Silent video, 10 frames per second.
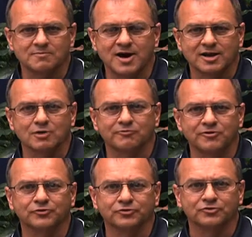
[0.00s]
it might help
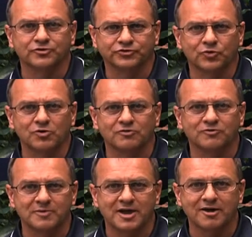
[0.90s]
filter the soil from the